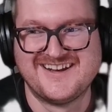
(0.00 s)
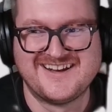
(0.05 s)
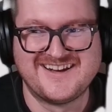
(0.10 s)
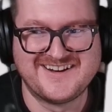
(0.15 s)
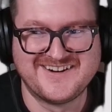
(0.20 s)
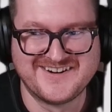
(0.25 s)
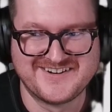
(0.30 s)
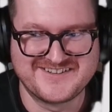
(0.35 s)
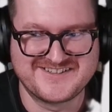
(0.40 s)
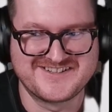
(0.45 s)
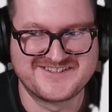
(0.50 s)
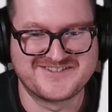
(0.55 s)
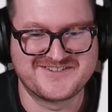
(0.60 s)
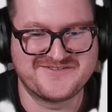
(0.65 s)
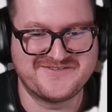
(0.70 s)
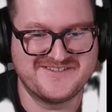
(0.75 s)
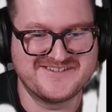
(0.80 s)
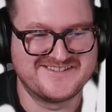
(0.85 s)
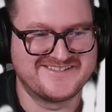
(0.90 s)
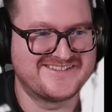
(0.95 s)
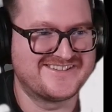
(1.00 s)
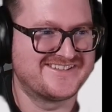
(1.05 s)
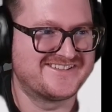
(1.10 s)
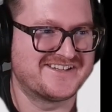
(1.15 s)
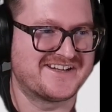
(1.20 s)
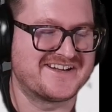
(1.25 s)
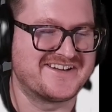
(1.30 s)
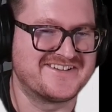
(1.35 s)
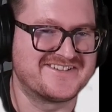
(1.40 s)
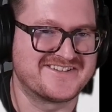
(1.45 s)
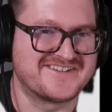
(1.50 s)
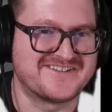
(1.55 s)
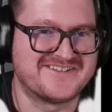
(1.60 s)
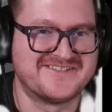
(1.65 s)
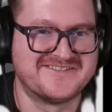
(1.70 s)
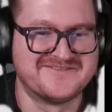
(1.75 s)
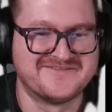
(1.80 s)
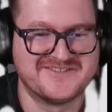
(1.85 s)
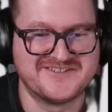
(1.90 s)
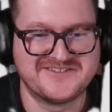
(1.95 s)
which is always the danger
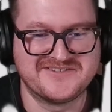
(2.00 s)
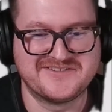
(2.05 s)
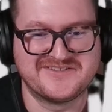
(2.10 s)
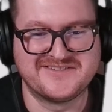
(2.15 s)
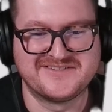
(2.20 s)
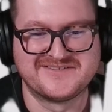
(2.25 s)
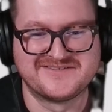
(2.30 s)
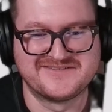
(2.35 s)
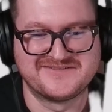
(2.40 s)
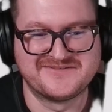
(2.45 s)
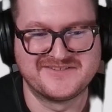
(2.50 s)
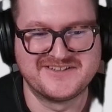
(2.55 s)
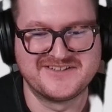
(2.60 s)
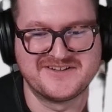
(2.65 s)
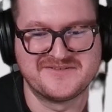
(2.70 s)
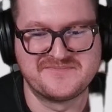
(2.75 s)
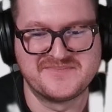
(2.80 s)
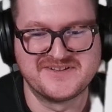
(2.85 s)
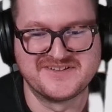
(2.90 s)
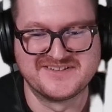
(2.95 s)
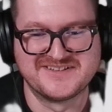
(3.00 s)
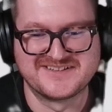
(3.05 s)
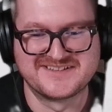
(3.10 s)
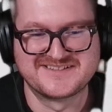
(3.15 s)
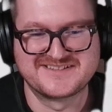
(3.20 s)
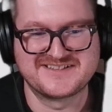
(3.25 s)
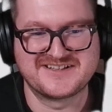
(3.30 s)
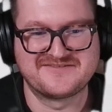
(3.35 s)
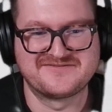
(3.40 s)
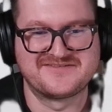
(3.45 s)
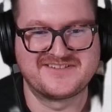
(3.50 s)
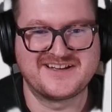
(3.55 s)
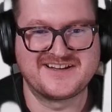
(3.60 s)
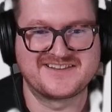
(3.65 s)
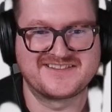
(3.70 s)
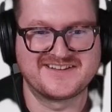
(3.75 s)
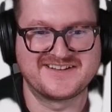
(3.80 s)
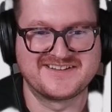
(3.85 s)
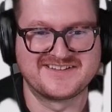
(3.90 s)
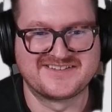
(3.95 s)
when you're building stuff
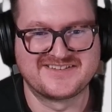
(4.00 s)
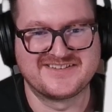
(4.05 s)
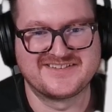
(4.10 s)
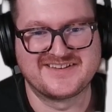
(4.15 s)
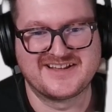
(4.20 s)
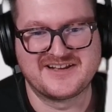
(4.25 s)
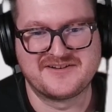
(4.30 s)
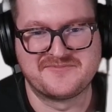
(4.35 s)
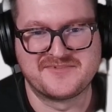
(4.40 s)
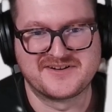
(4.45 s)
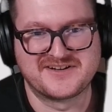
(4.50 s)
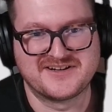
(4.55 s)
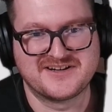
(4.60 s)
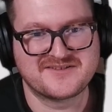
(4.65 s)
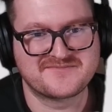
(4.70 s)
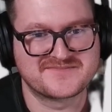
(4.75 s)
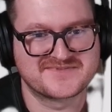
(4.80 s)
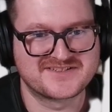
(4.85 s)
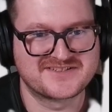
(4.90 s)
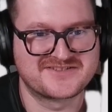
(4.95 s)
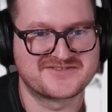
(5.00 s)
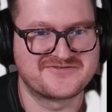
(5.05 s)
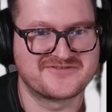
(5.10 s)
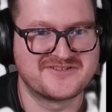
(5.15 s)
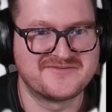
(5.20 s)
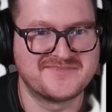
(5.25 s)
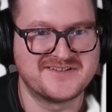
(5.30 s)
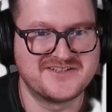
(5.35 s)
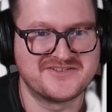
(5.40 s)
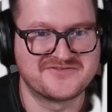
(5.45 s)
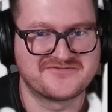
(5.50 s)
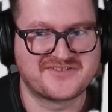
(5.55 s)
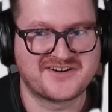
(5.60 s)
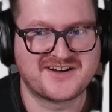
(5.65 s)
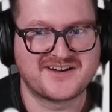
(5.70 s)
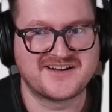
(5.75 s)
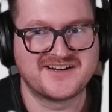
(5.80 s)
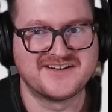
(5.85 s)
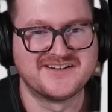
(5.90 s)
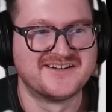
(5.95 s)
like this, is that it becomes extremely
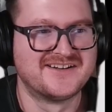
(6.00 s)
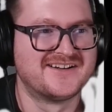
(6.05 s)
dry.